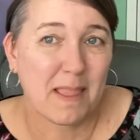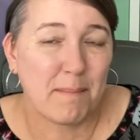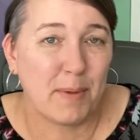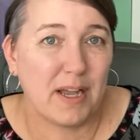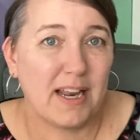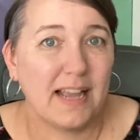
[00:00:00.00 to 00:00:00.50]

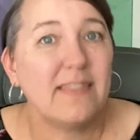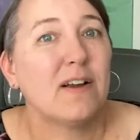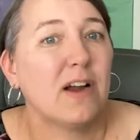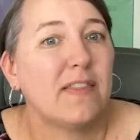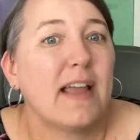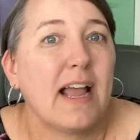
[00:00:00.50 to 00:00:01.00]
But
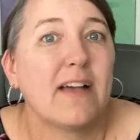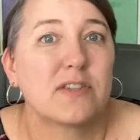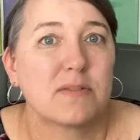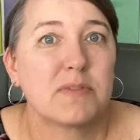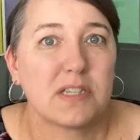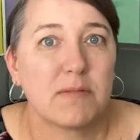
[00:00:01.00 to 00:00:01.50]
they have
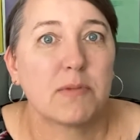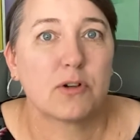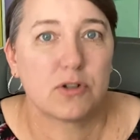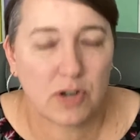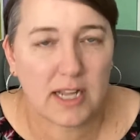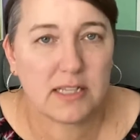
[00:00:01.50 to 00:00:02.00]
some similar
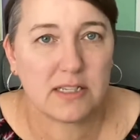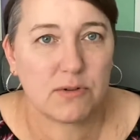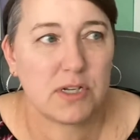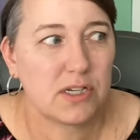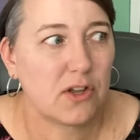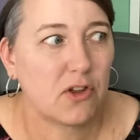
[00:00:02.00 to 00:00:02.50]
traits to
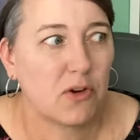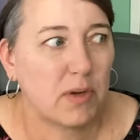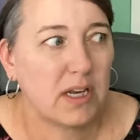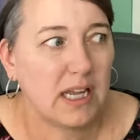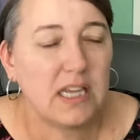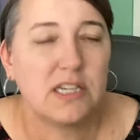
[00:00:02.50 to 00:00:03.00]
each other, but
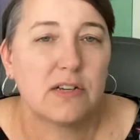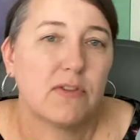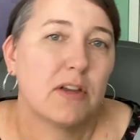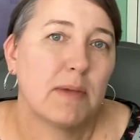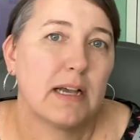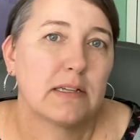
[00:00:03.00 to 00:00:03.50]
each of
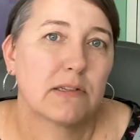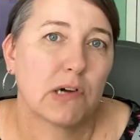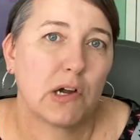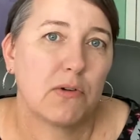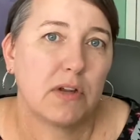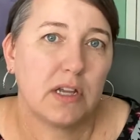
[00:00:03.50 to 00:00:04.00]
them has their
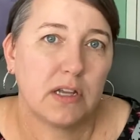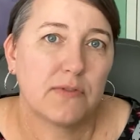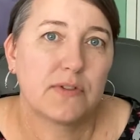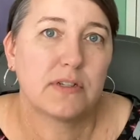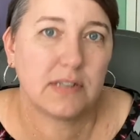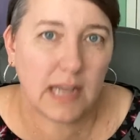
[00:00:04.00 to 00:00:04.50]
own
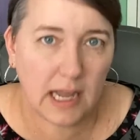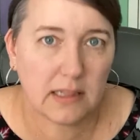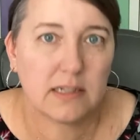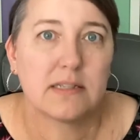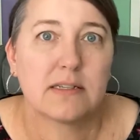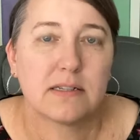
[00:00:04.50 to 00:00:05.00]
gifts and
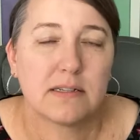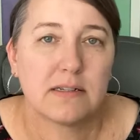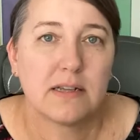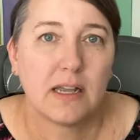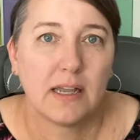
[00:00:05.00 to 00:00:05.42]
talents and